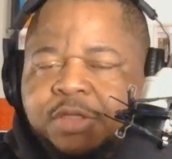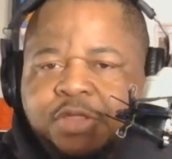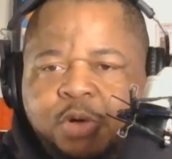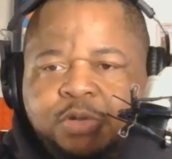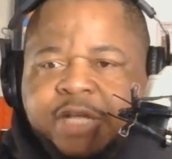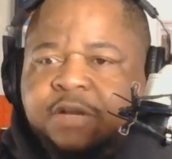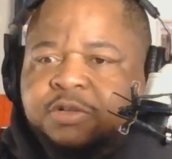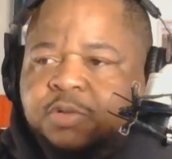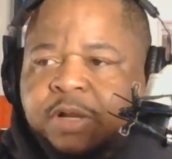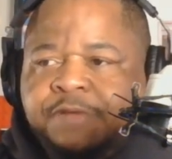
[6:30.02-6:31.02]
13 to
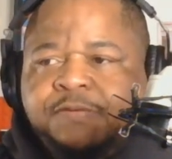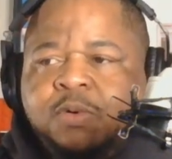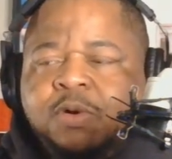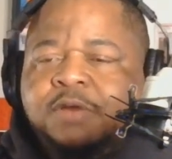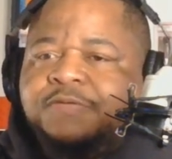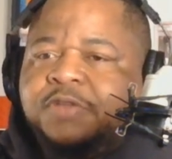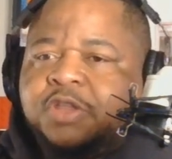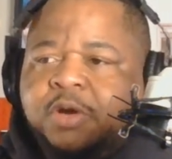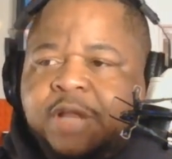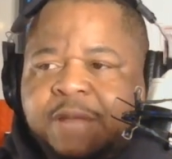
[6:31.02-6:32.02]
24 for
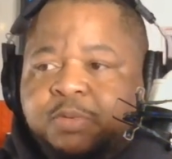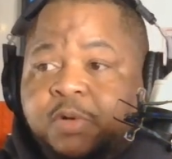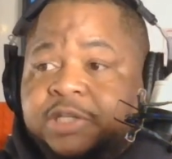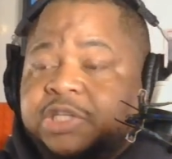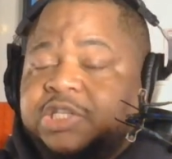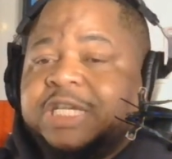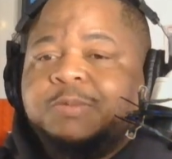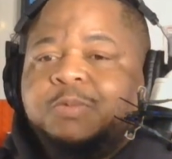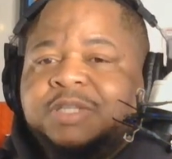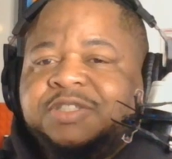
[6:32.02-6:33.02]
38 points. She
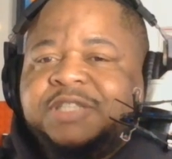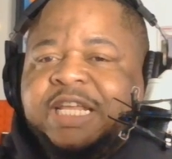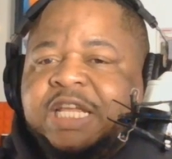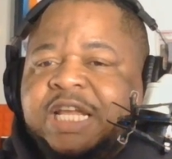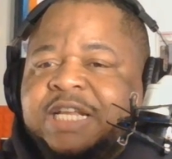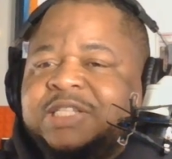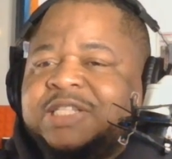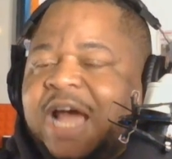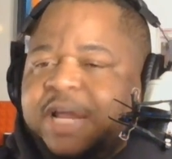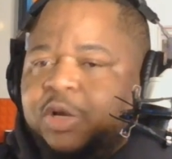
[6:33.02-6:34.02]
was the
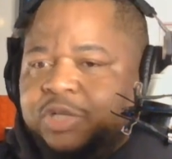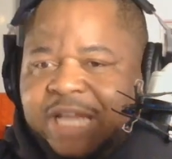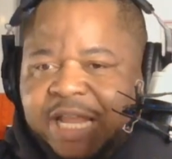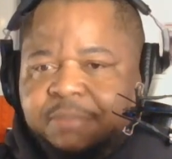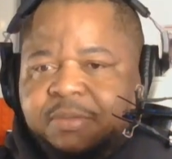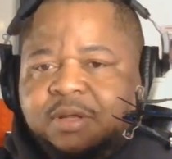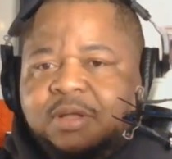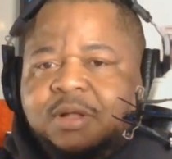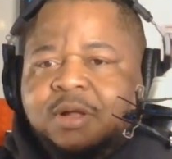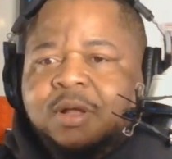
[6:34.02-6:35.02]
entire team.
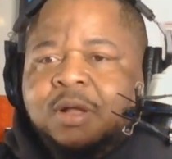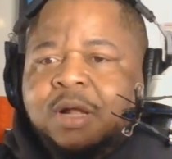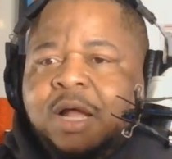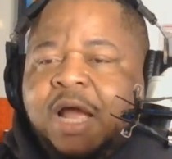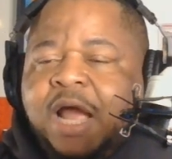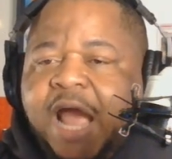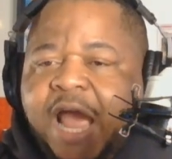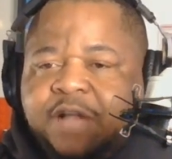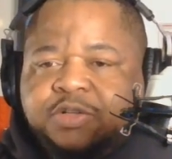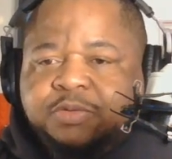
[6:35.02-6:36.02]

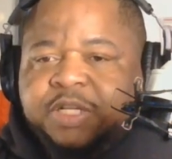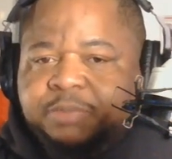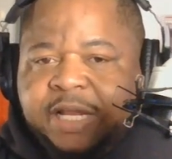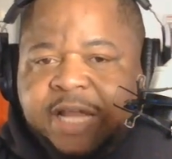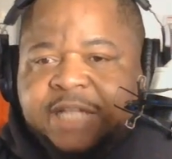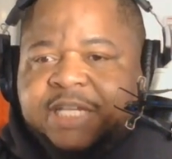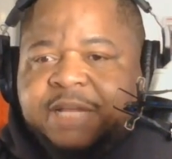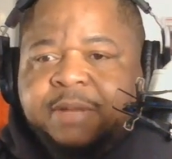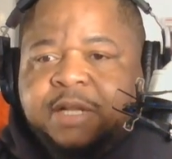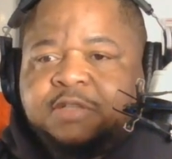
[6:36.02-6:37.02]
Angel Reese played
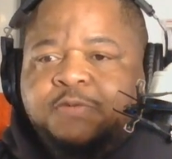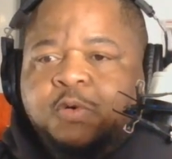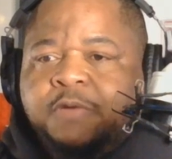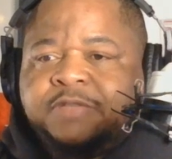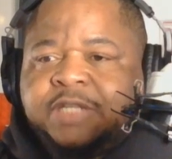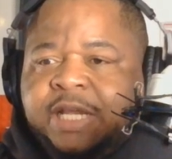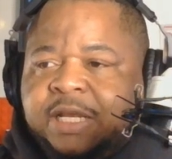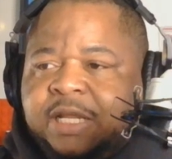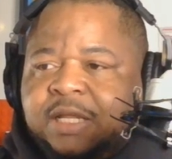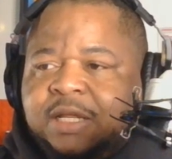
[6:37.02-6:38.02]
18 minutes, 4 of 10,
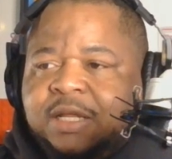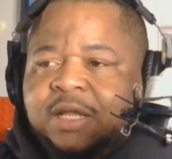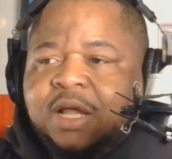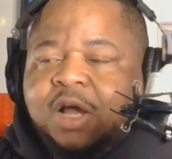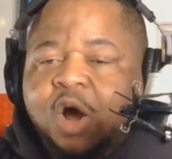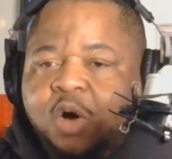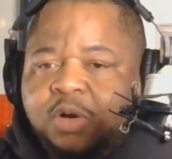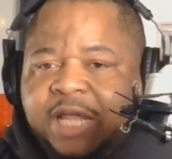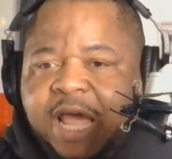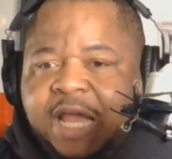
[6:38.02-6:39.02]

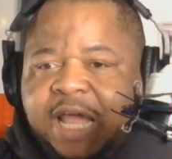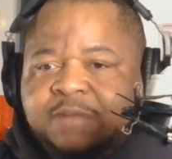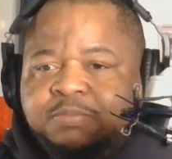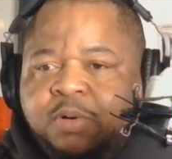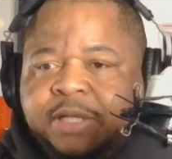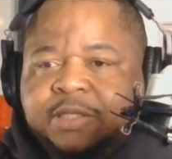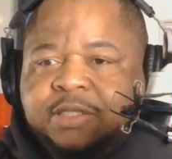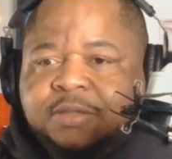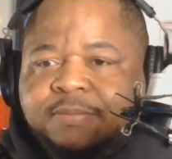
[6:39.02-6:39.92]
only had 8 points.